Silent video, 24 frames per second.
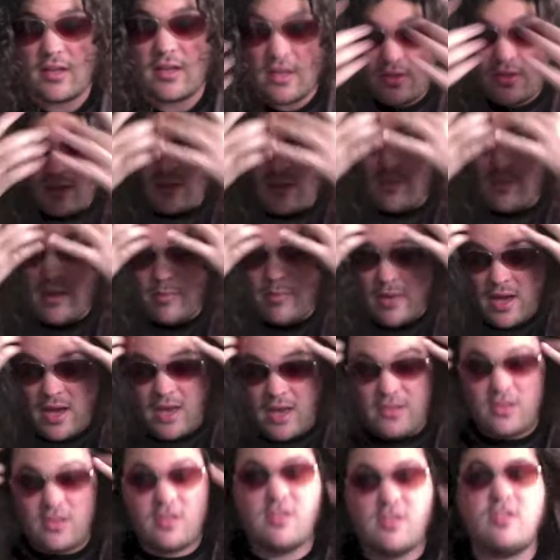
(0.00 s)
It's gonna make
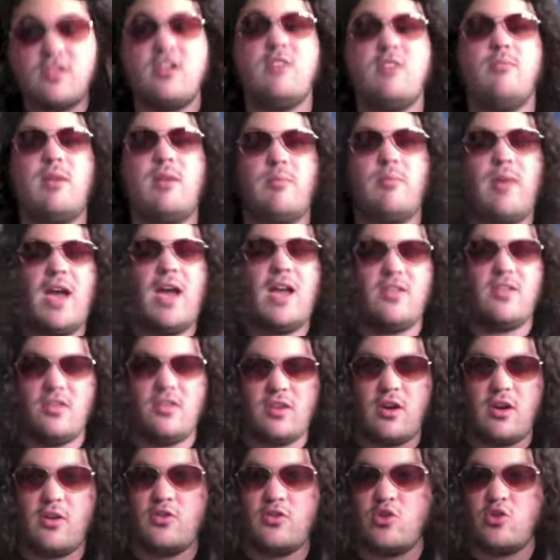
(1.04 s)
past its
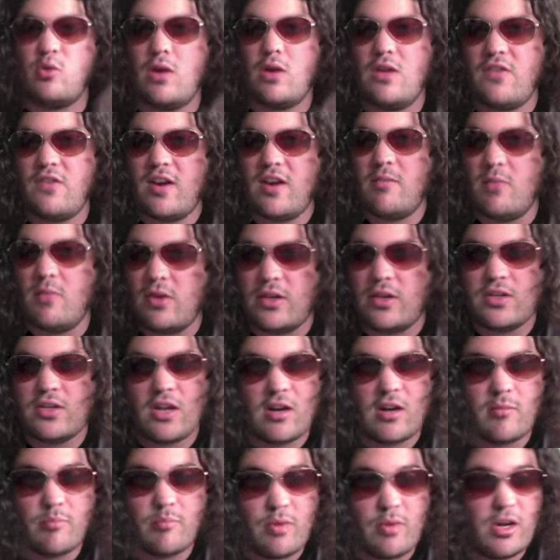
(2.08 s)
$125
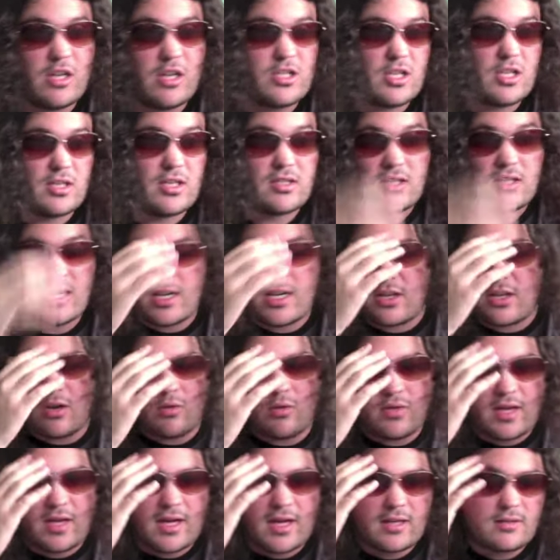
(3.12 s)
million budget. I
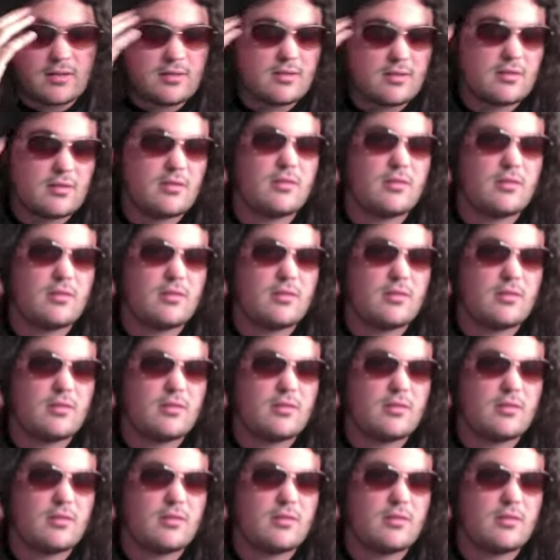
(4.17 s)
know that.